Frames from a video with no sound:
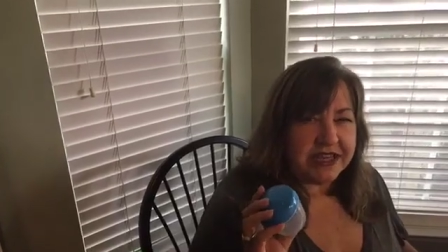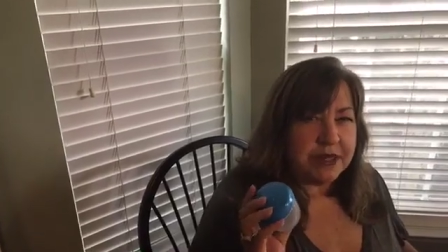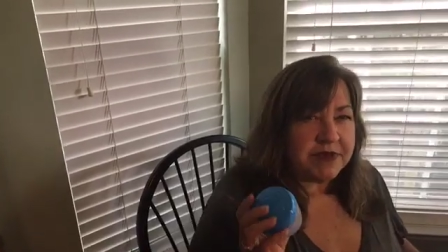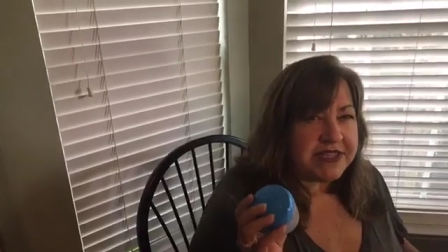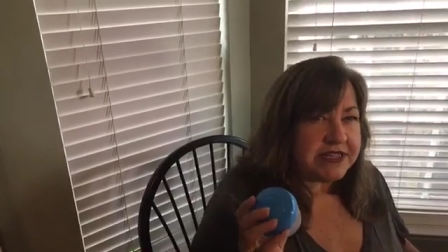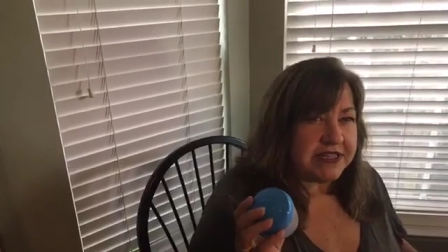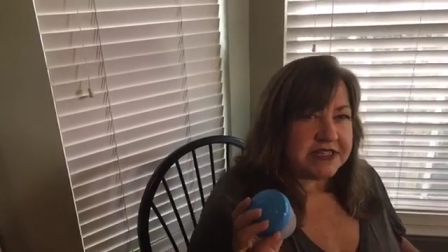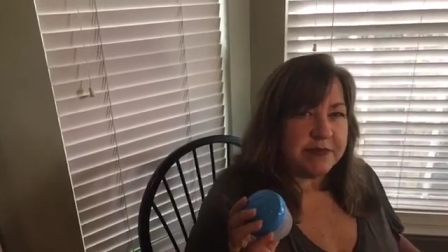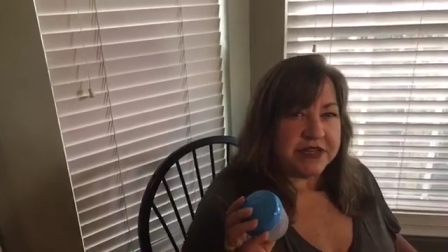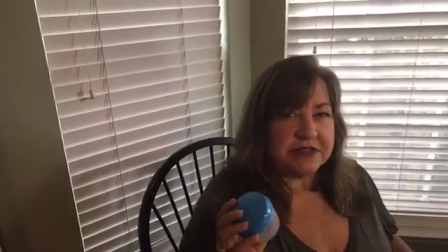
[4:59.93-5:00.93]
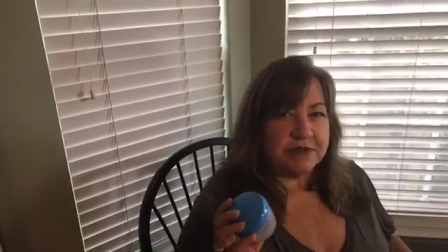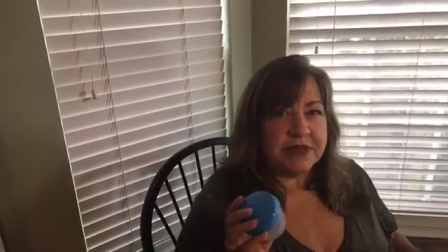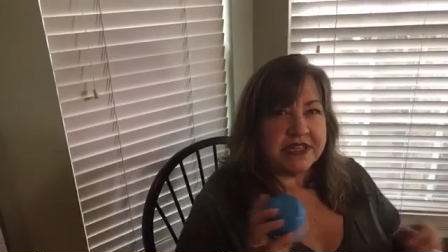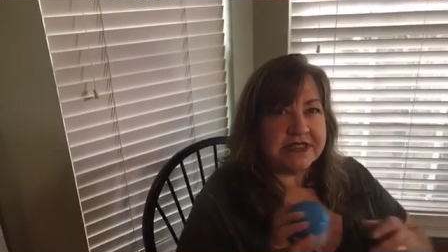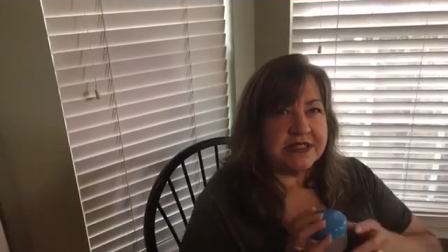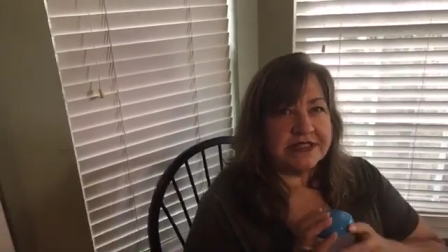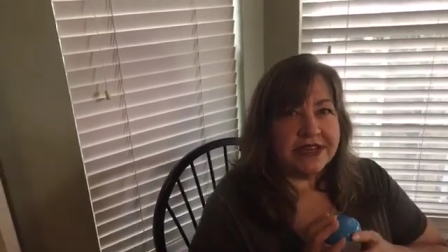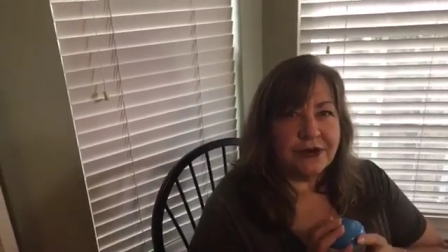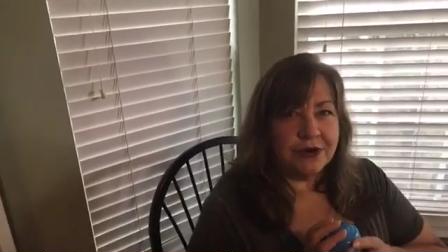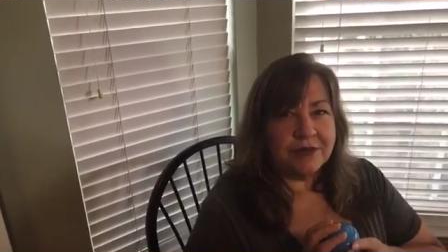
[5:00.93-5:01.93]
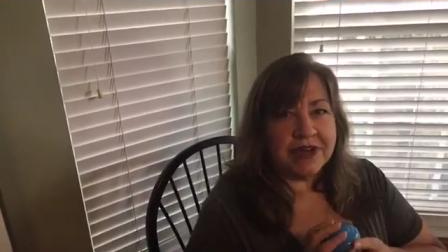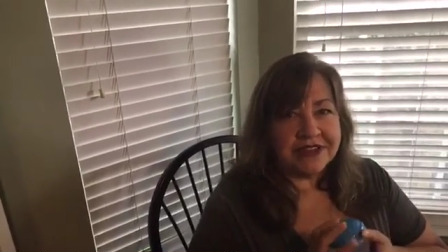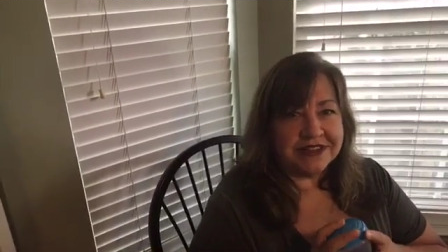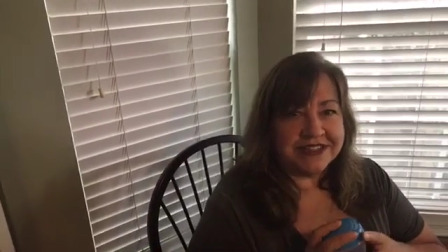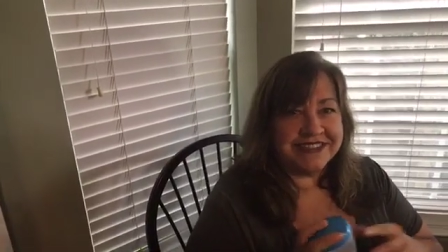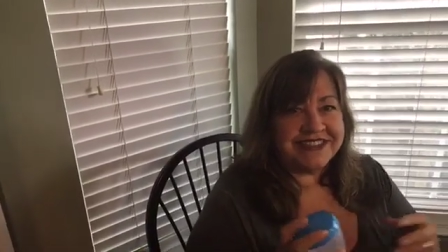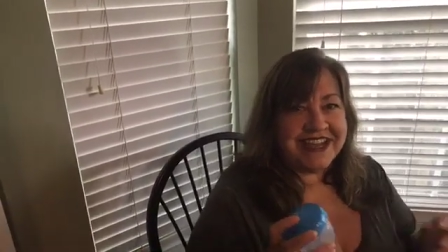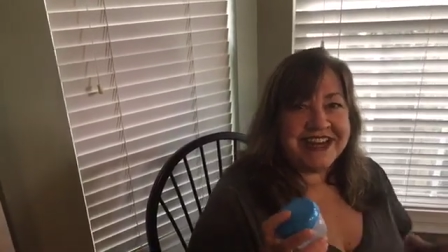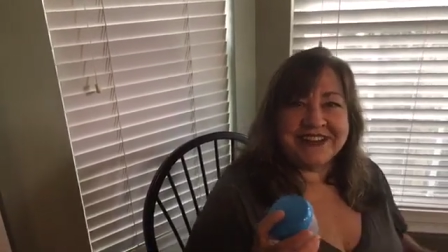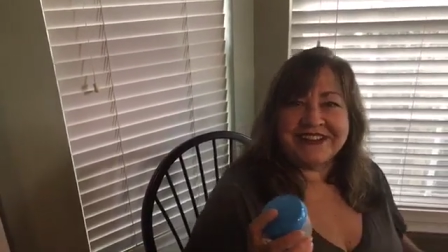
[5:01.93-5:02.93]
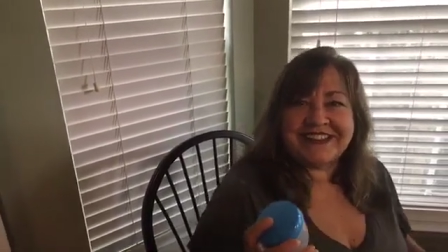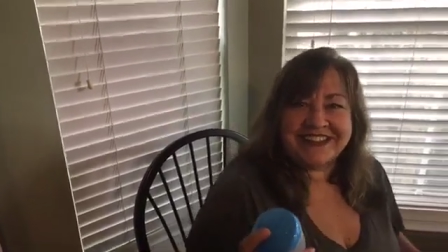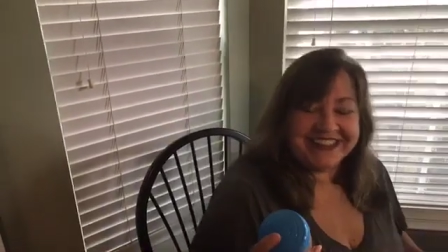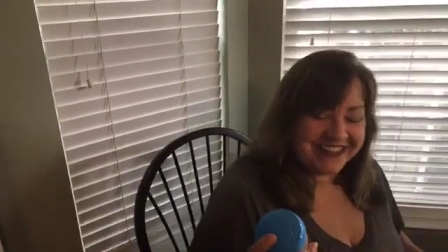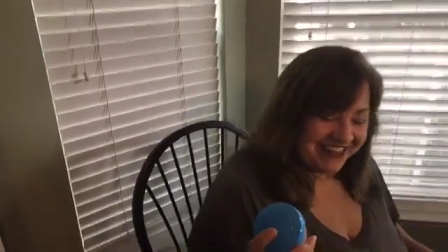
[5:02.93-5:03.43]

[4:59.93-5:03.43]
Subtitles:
keep these in a special place because I hoard my little containers.